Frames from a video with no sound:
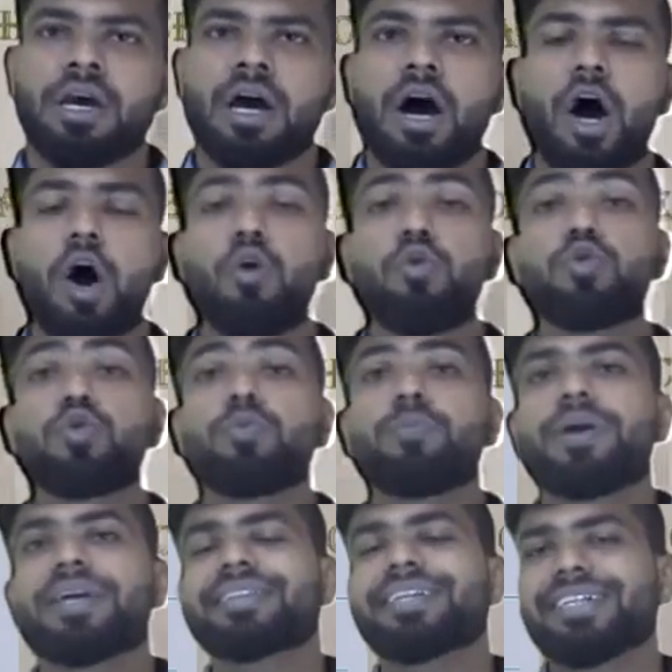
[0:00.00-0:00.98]
How to
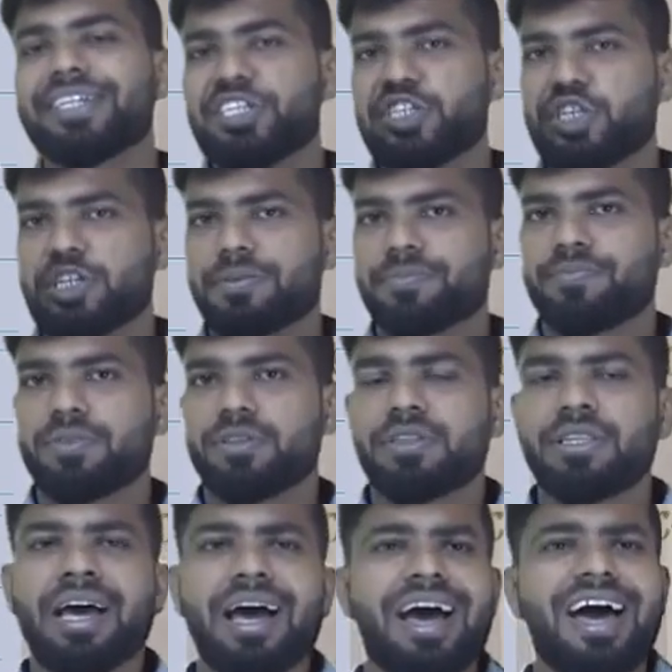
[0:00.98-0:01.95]
make the decision?
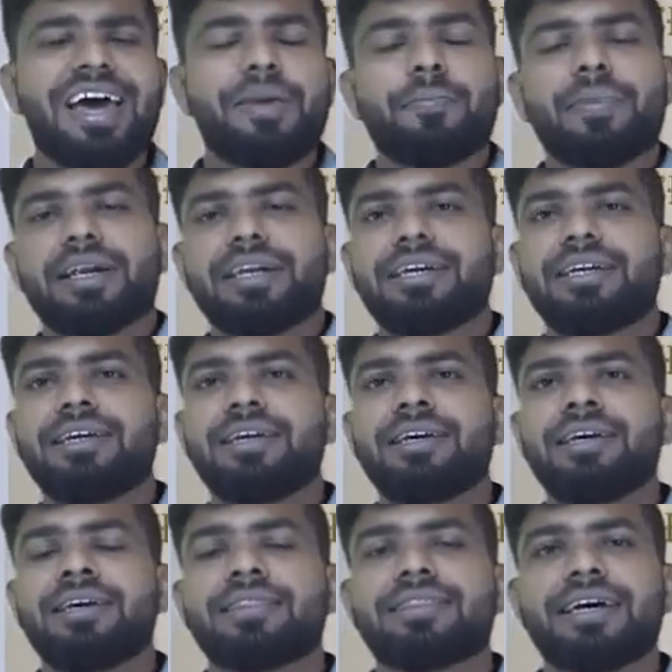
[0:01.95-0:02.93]
Normally
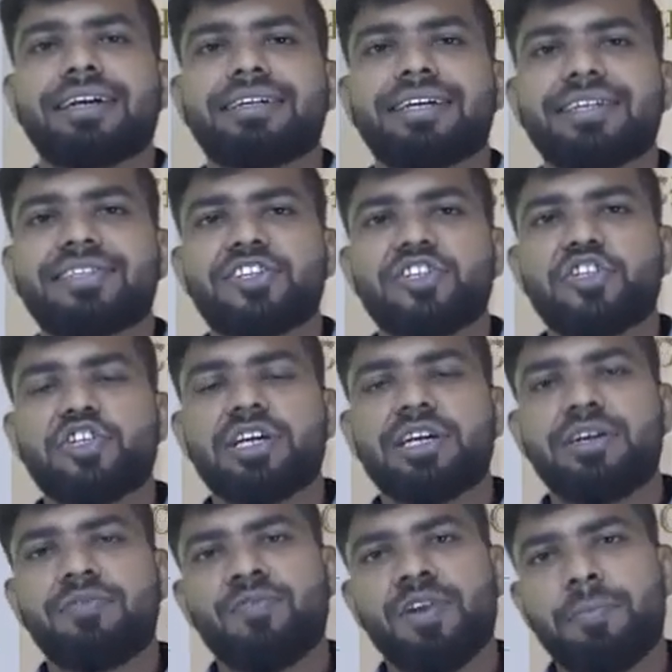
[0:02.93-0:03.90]
the
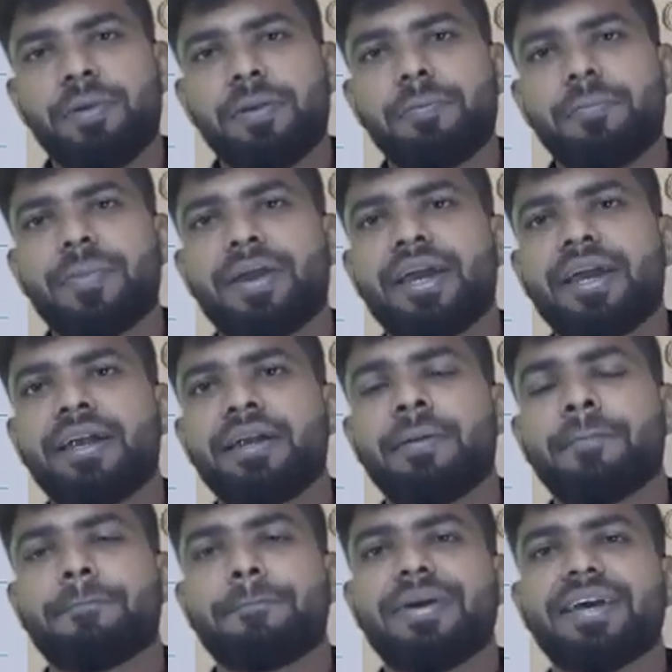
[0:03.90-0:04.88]
decision will be
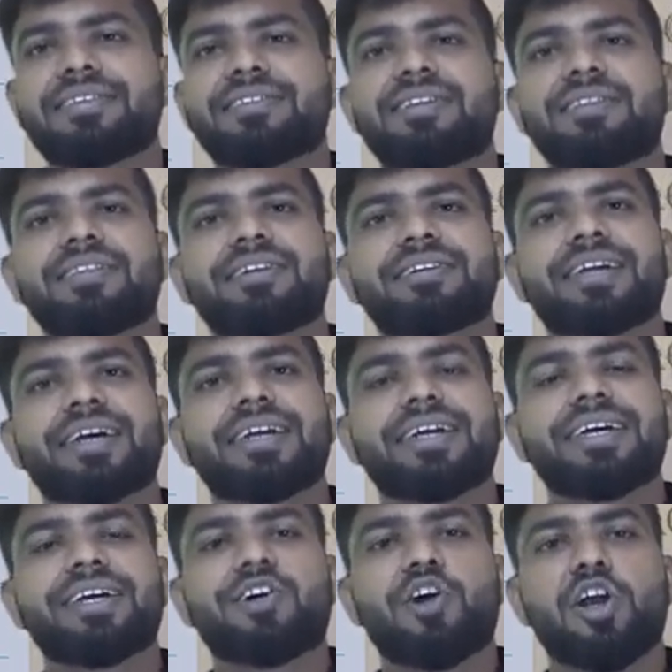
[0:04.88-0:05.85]
made based on the
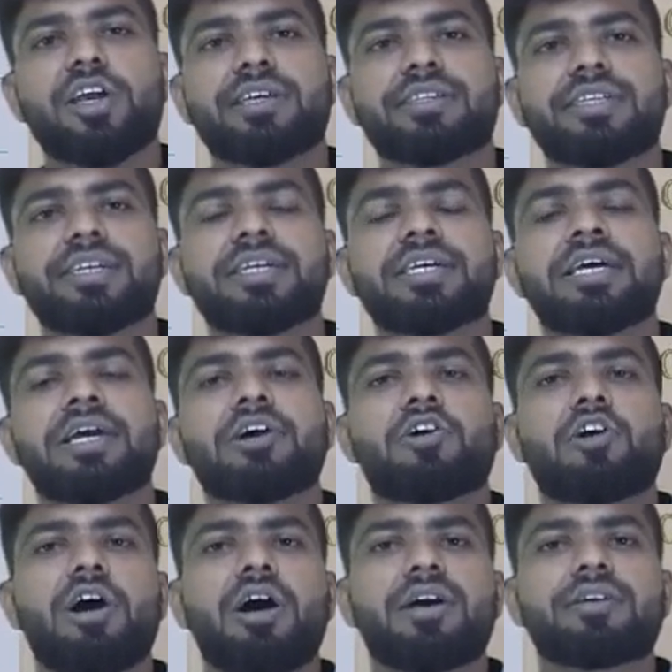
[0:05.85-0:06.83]
technique called the
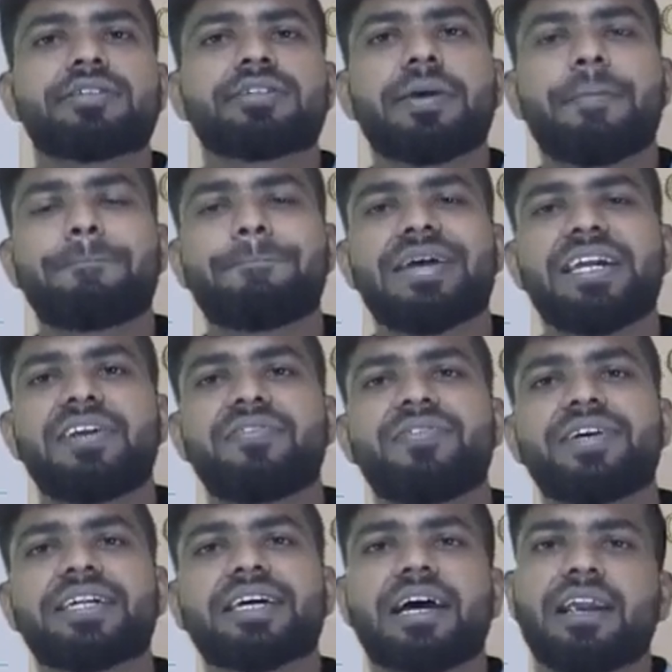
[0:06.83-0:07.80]
cost
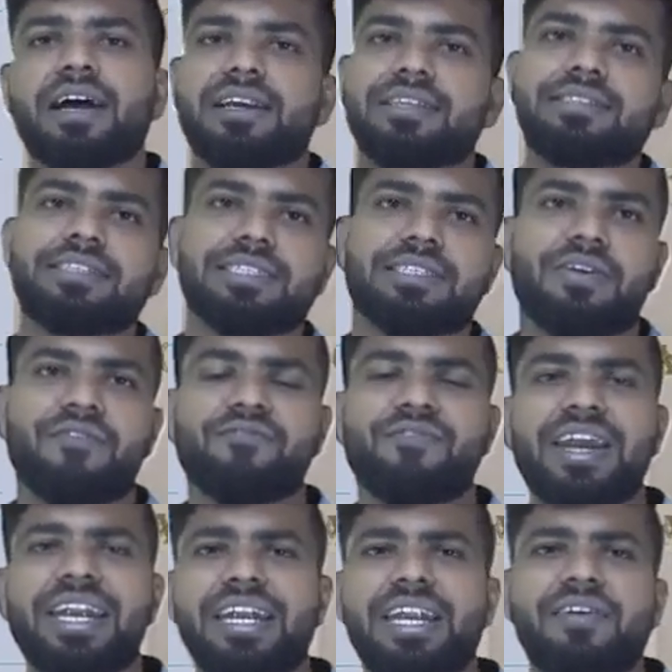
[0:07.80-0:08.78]
benefit analysis.
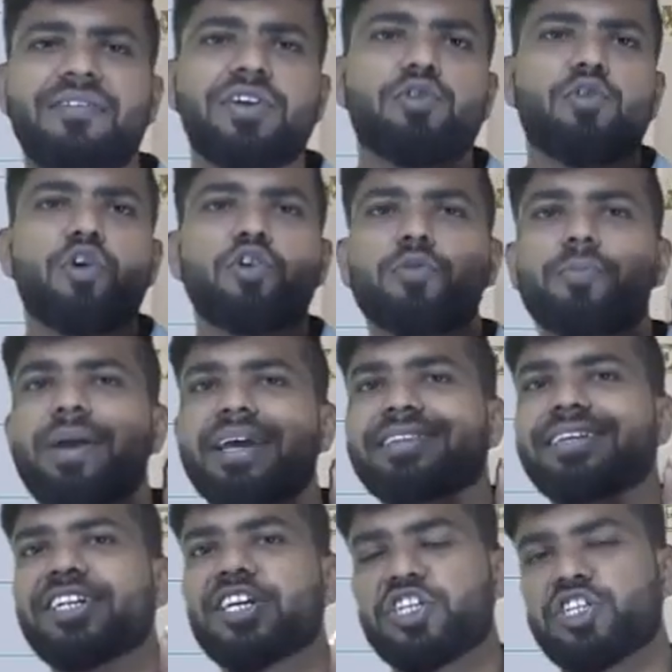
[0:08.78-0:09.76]
Whenever you want to make
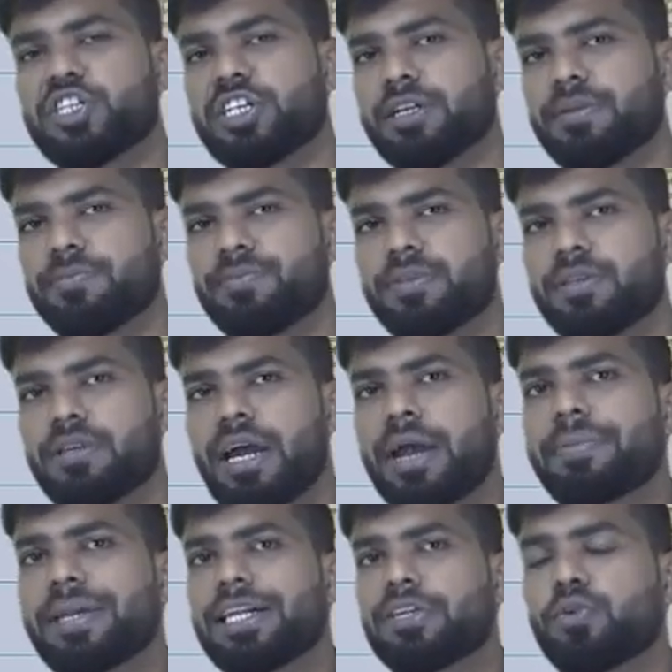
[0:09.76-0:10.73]
the decision,
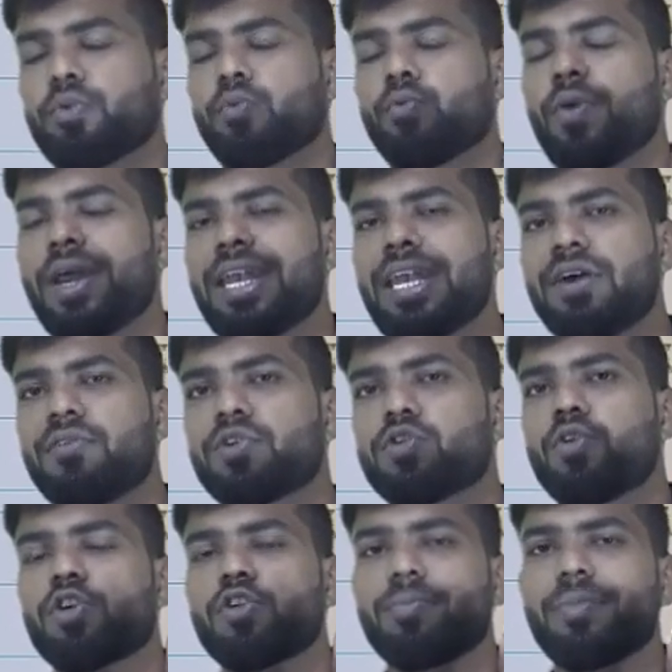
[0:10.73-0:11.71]
I'm telling you, whenever you
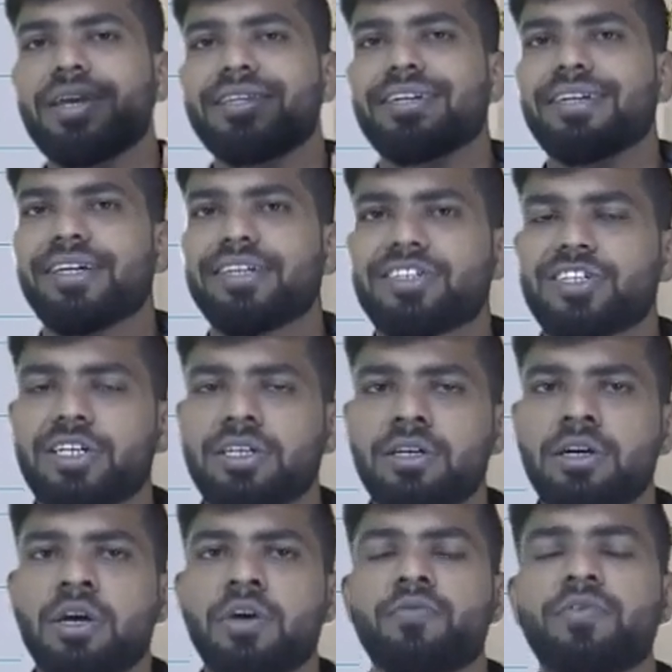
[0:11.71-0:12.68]
want to make the
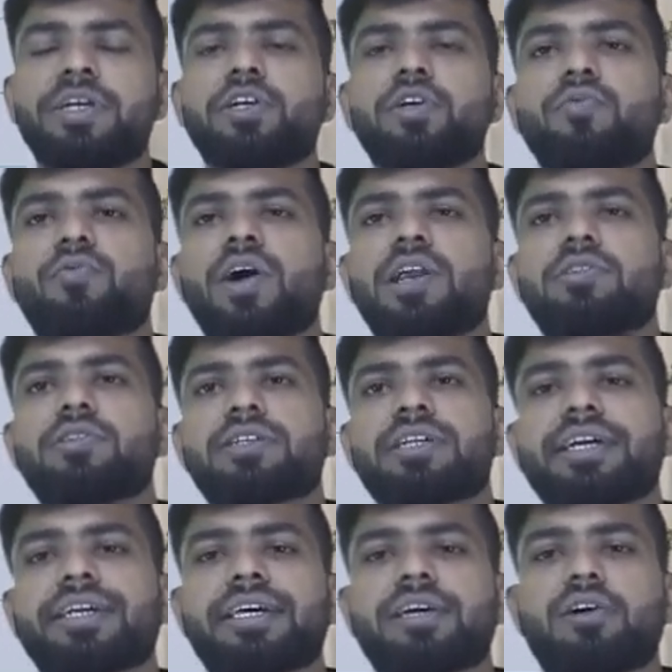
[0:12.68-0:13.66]
decision, we need to follow the
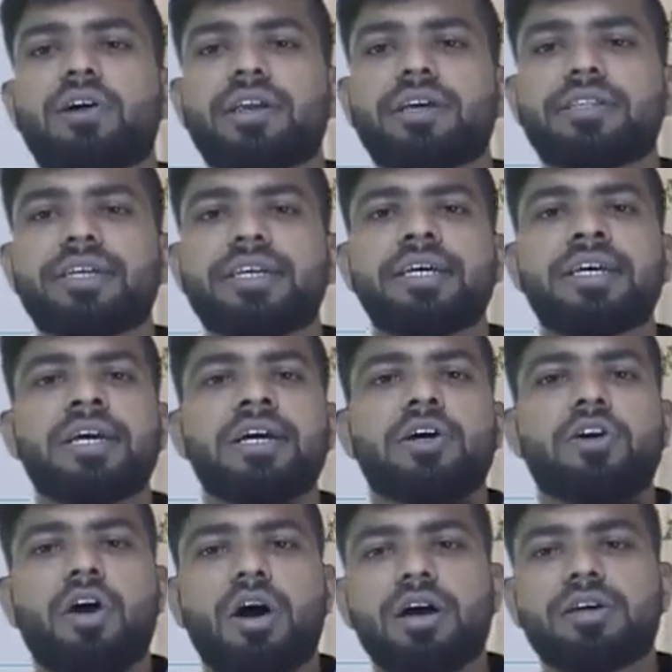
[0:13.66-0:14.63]
technique called the
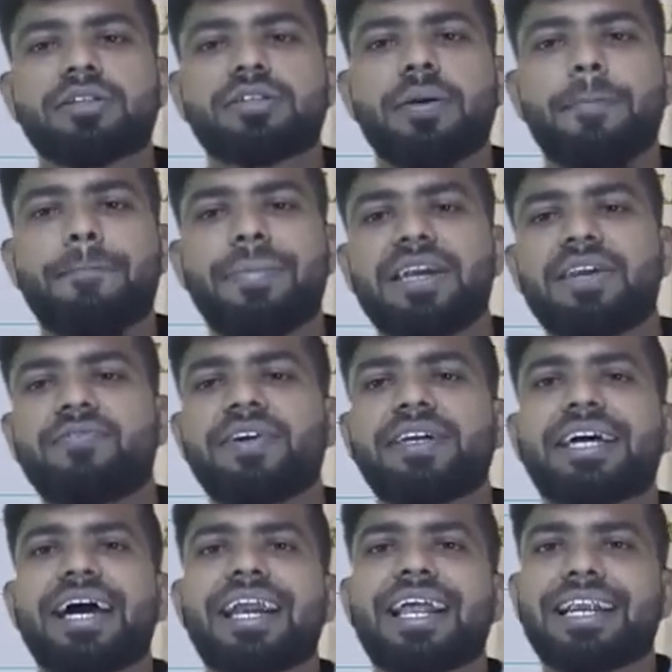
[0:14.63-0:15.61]
cost
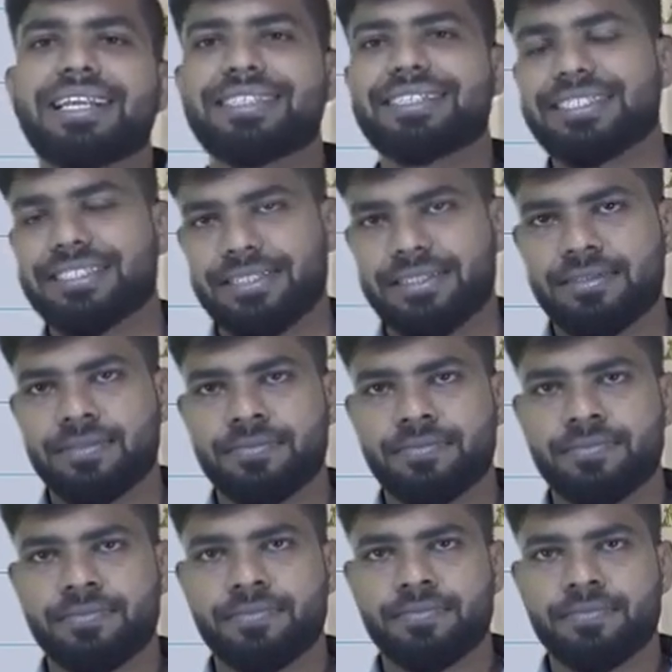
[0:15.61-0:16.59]
benefit analysis.
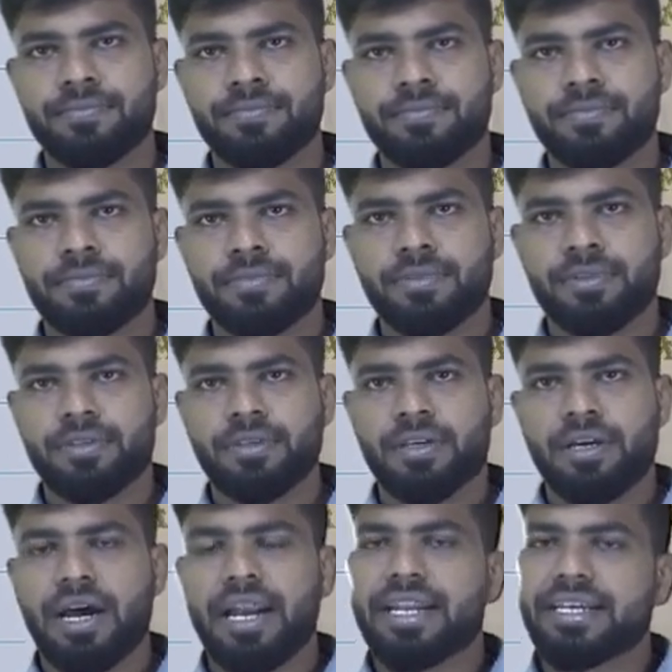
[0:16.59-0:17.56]

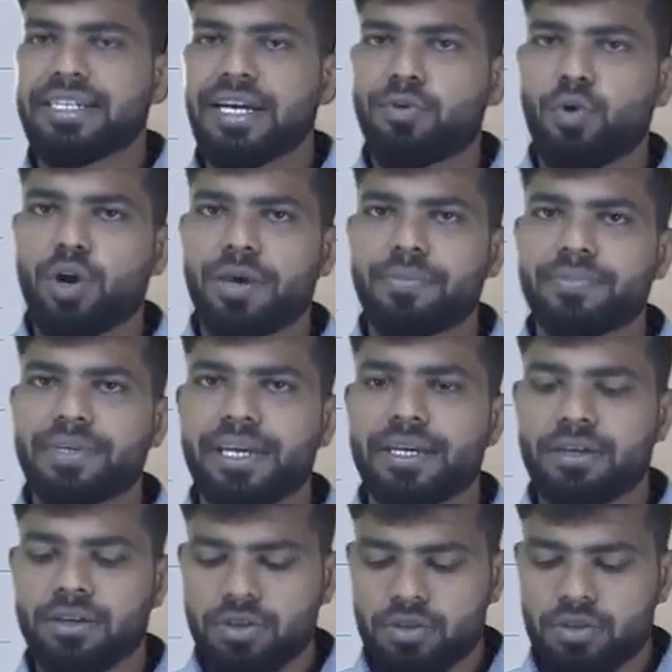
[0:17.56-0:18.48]
Understand what I'm saying?